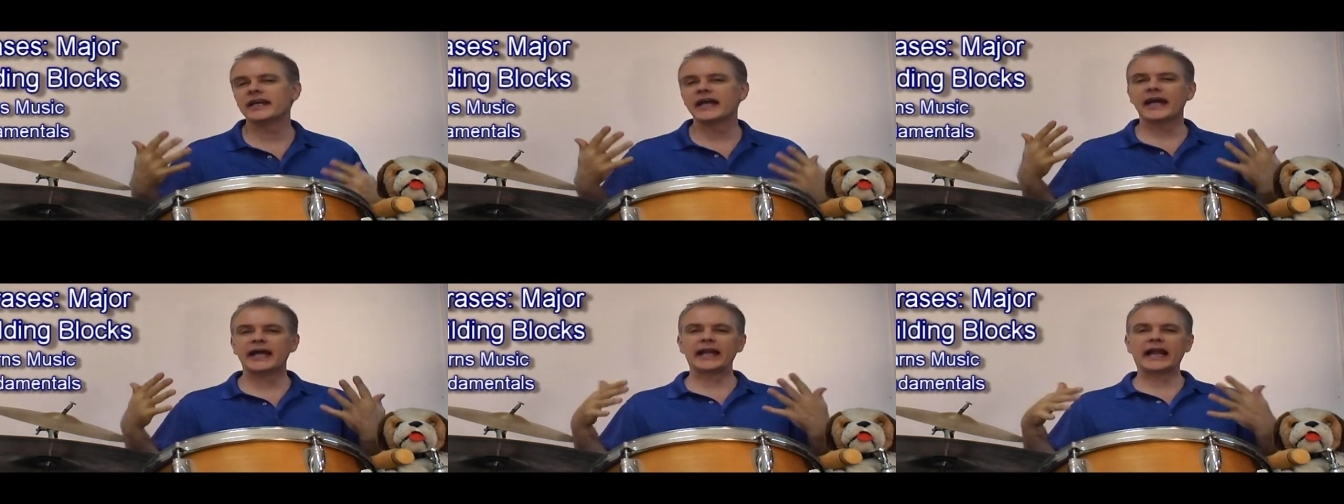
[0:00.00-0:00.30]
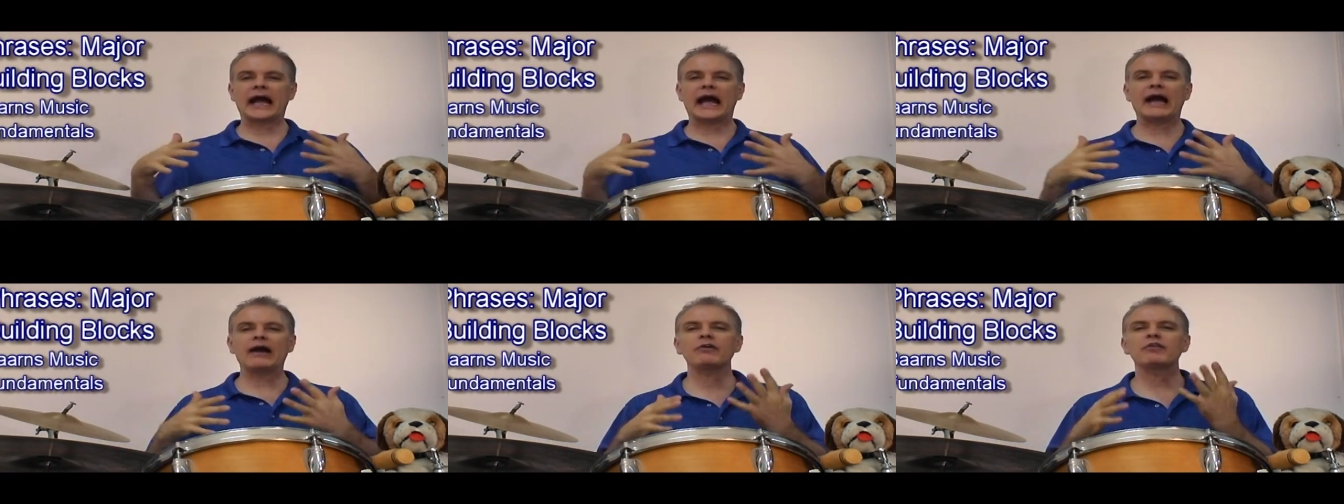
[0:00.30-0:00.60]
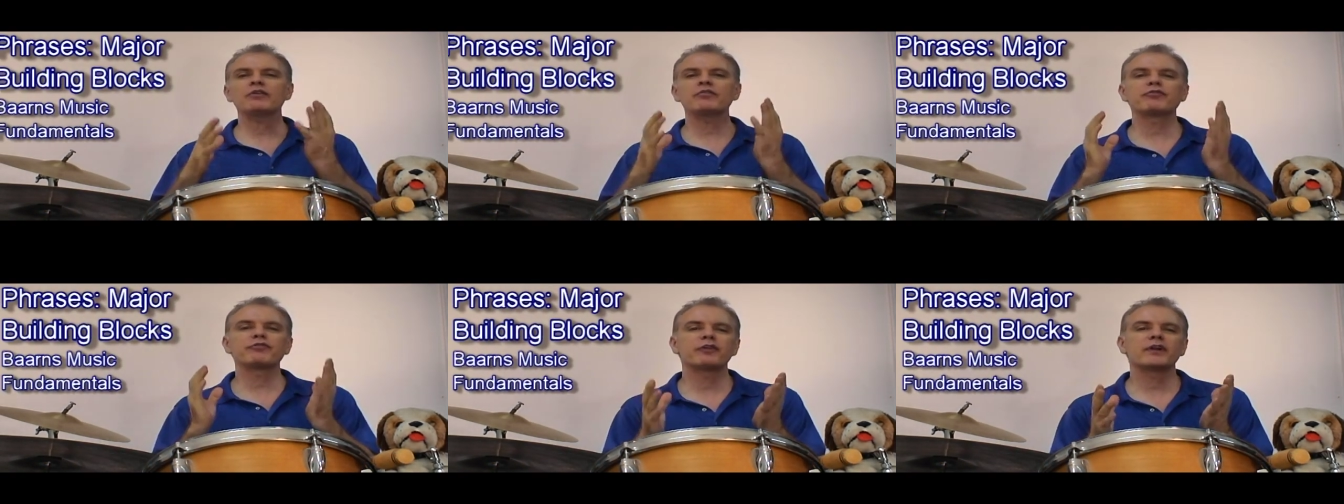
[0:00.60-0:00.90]
and how
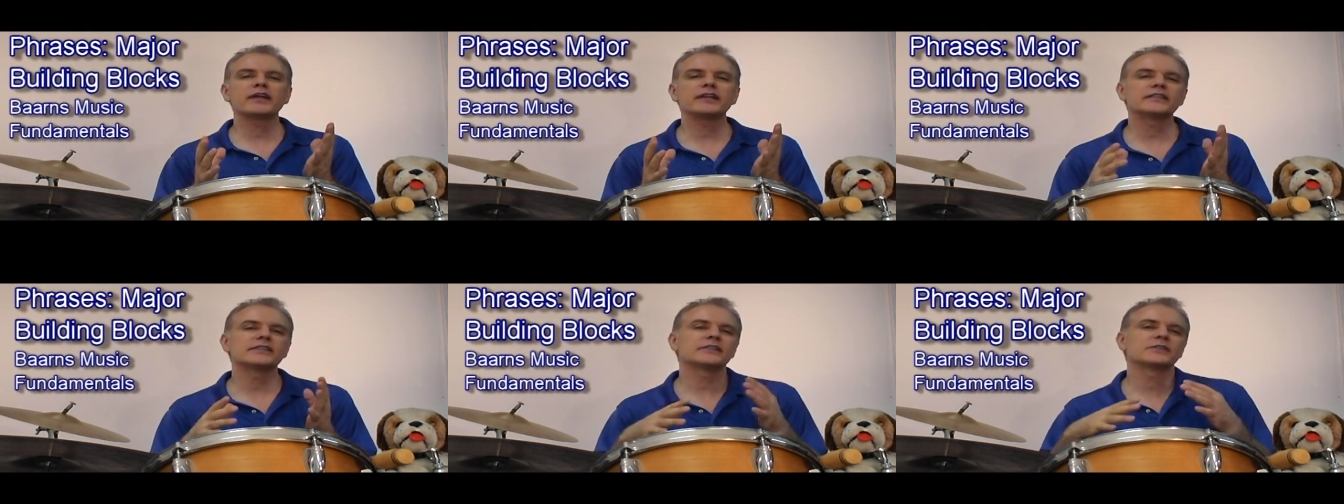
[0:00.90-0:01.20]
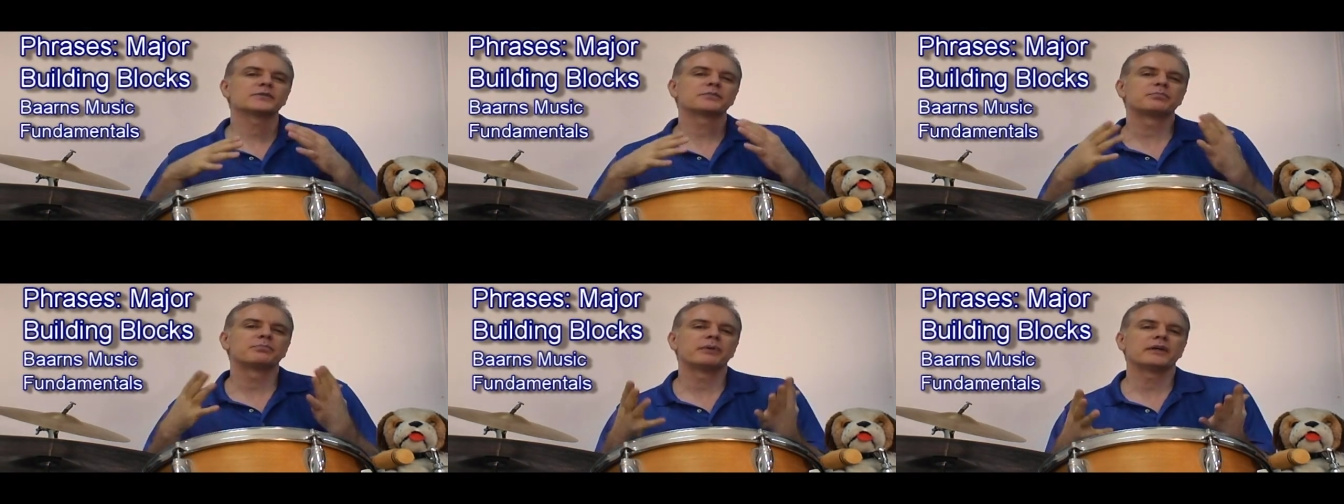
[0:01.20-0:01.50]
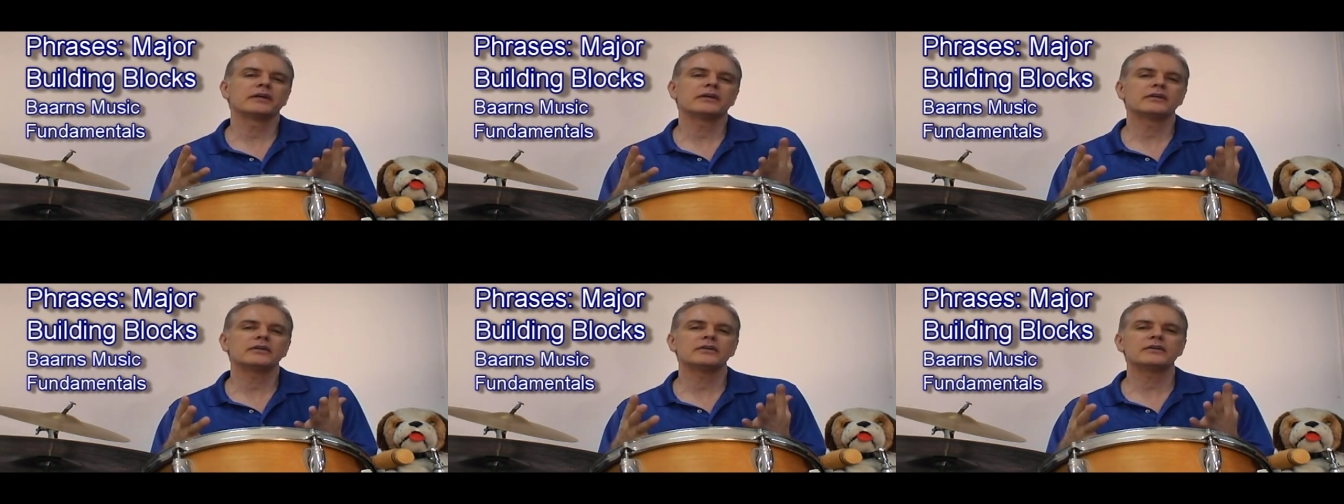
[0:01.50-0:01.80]
the phrases
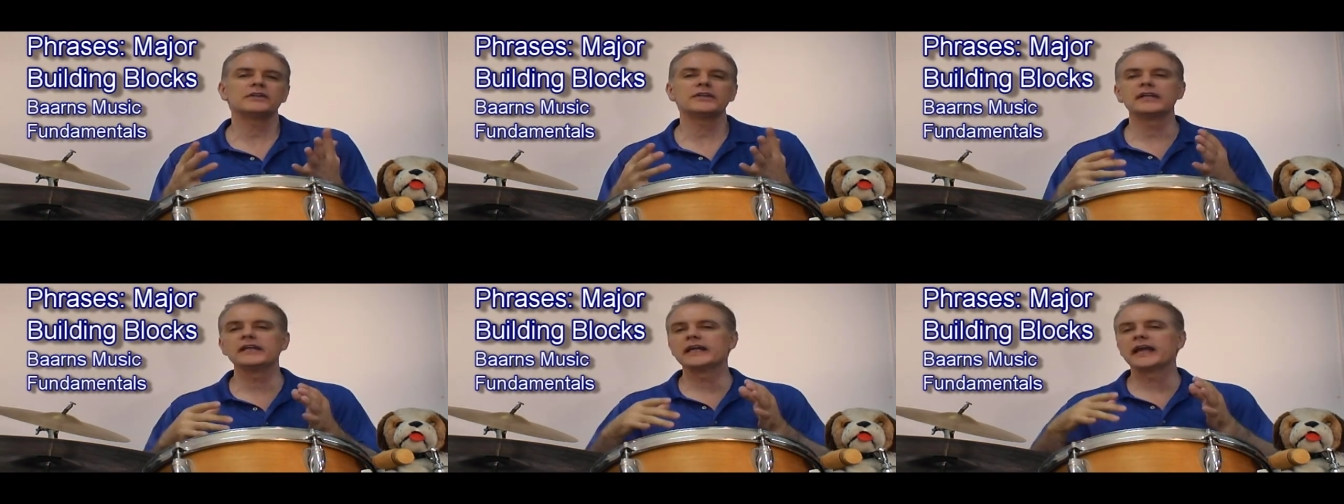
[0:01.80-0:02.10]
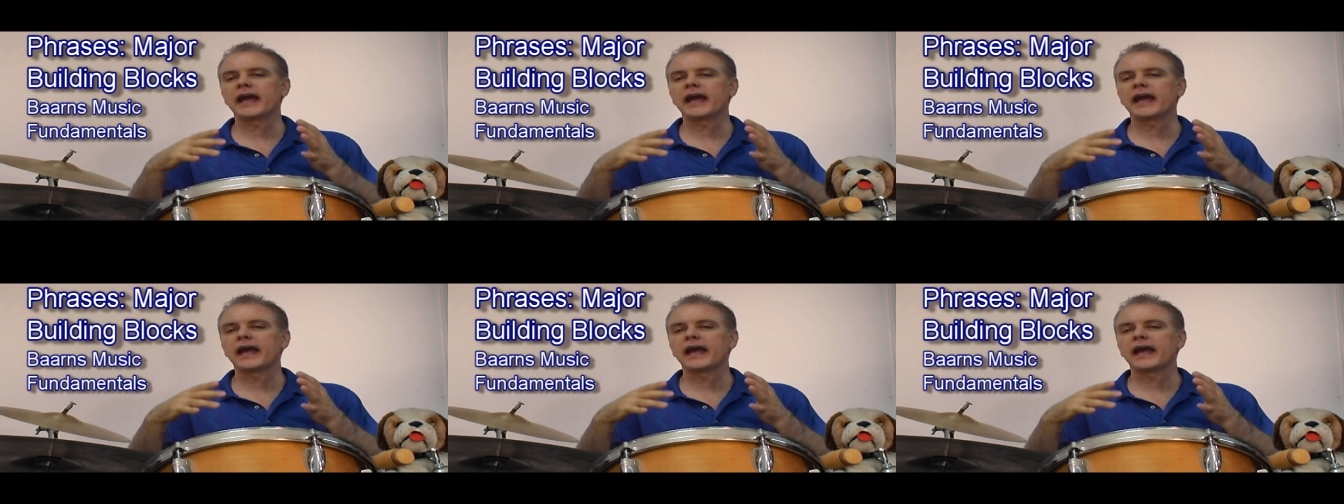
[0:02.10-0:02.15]
build